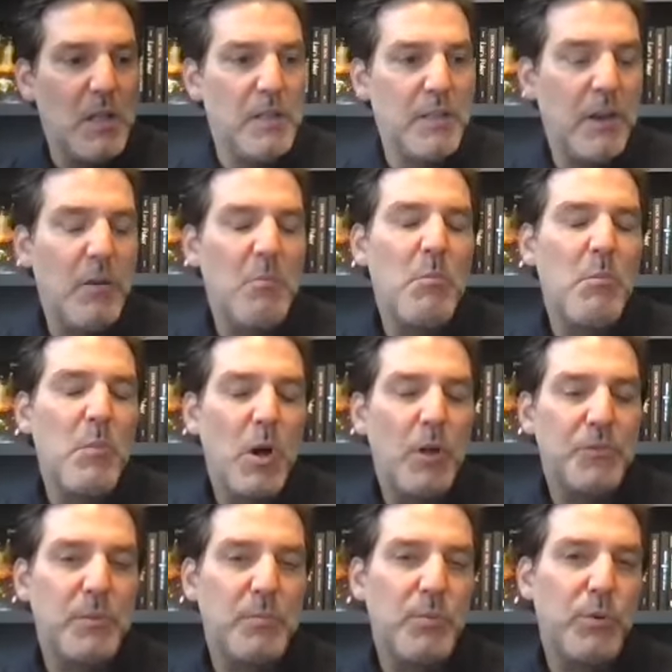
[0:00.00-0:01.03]
There
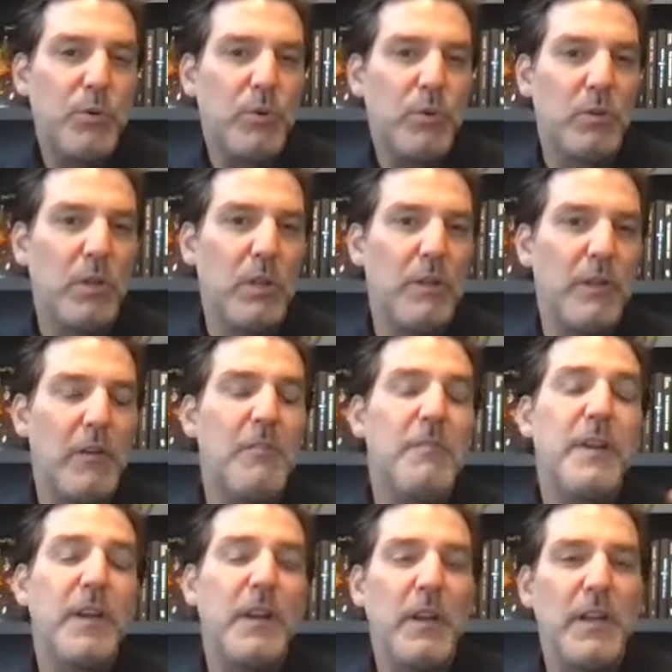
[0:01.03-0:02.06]
are
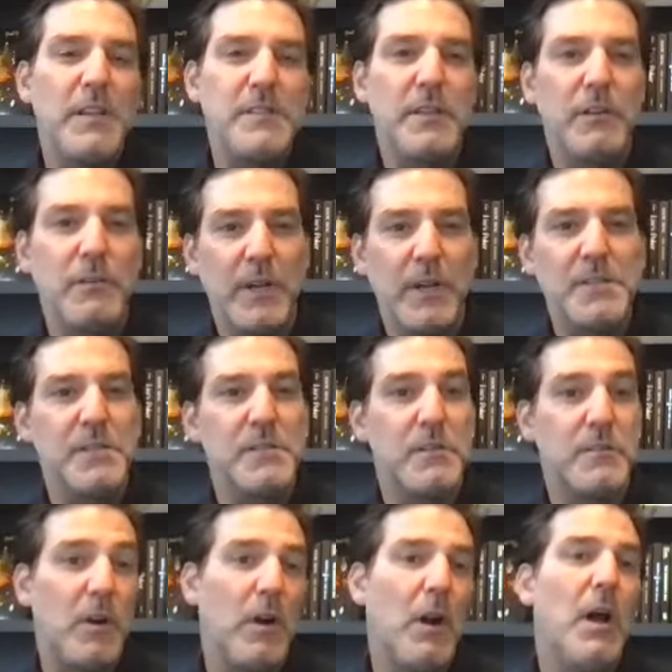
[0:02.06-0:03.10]
various iterations
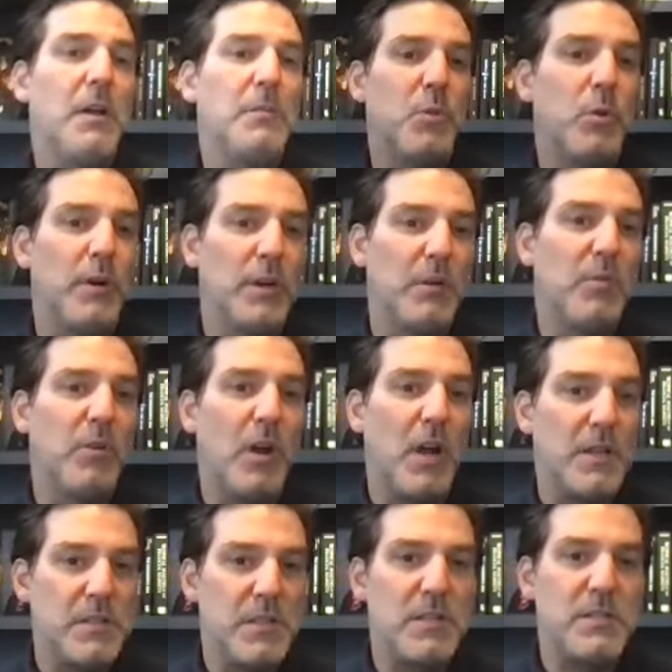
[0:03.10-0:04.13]
of our onboarding
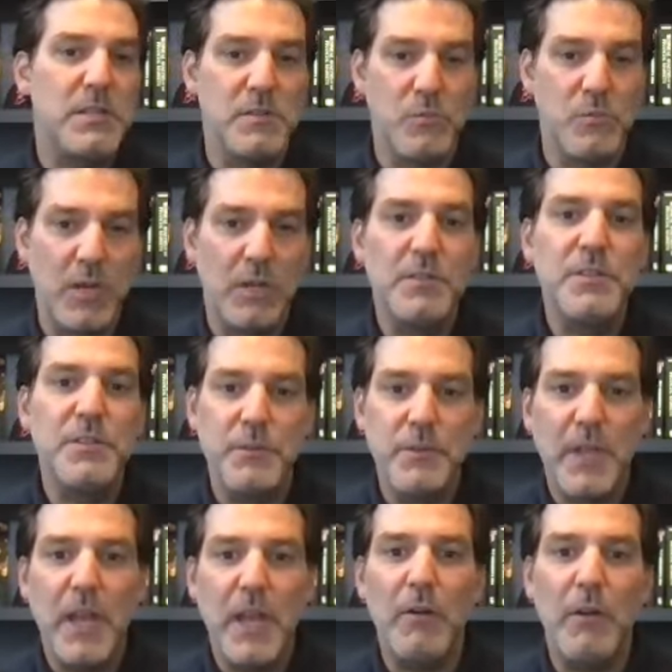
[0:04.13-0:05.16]
process as well to
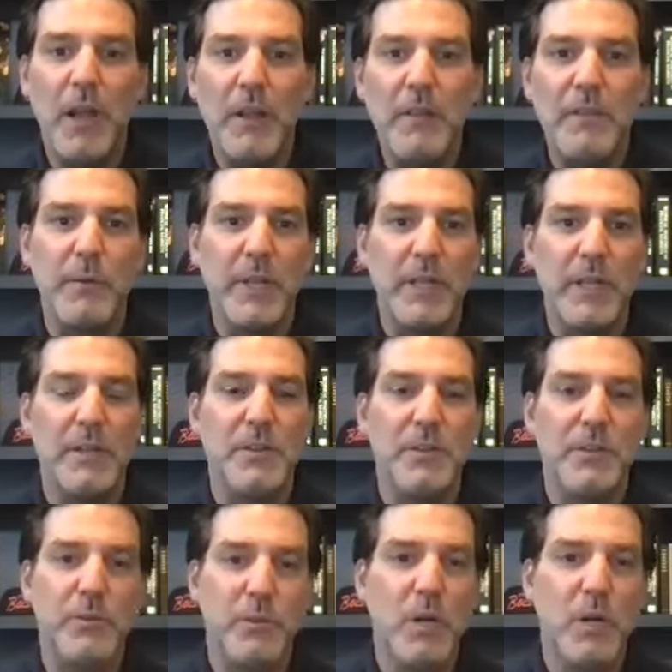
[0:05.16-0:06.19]
that, right? We can
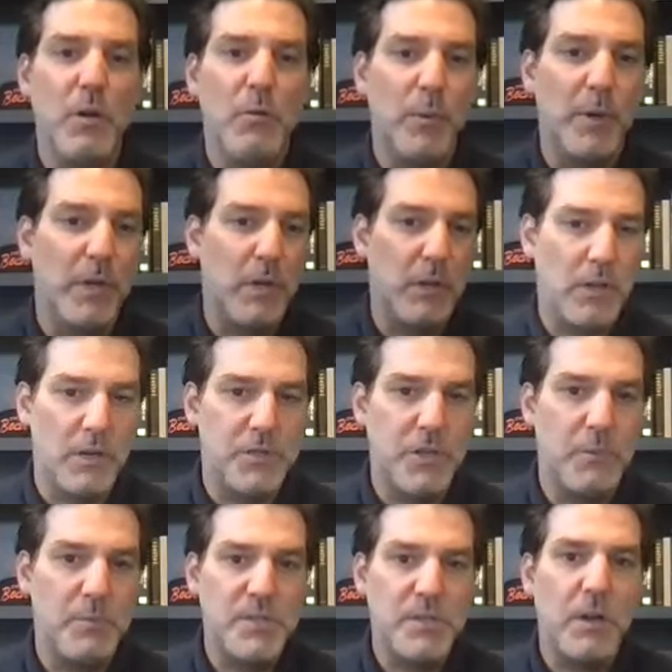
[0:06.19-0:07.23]
do what we call our
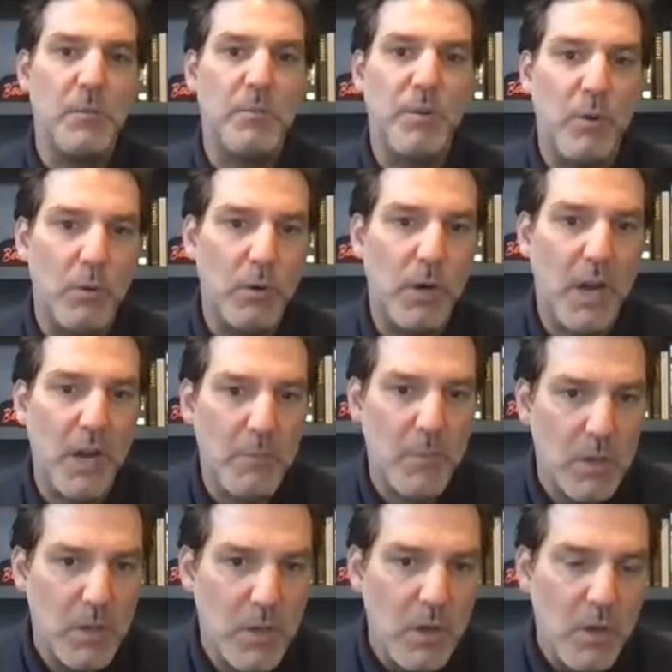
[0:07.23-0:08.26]
Jumpstart program,
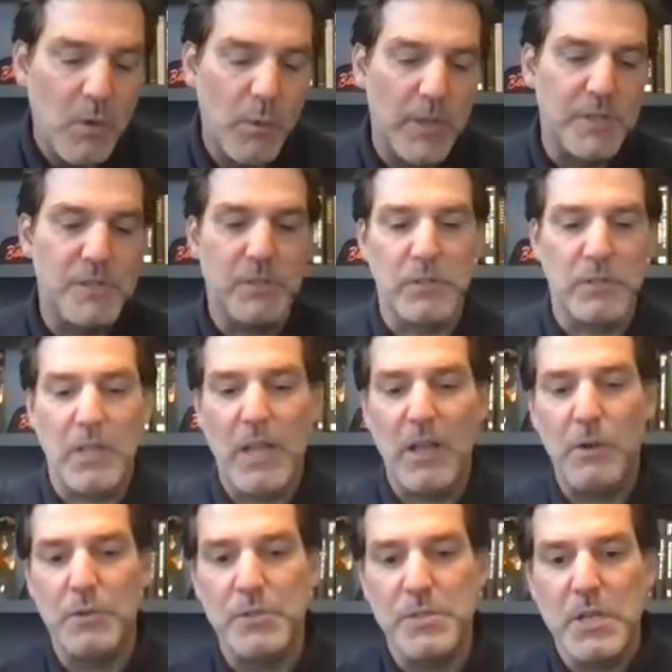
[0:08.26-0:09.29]
which
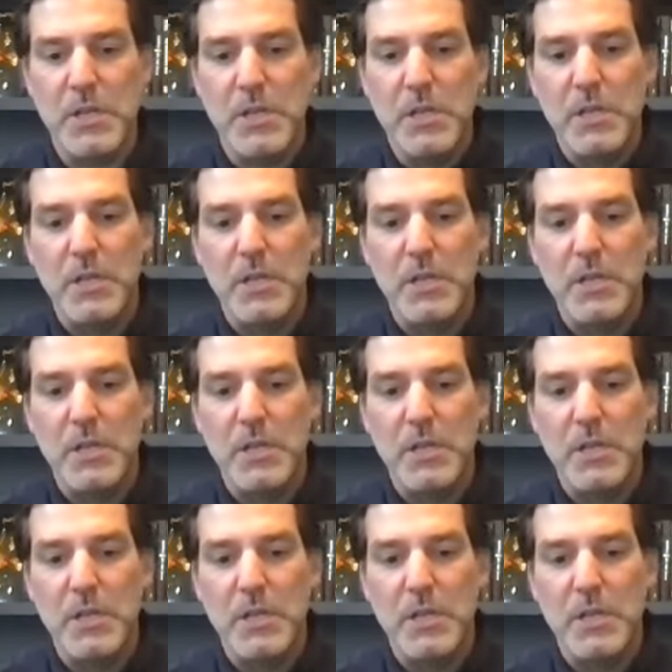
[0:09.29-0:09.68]
allows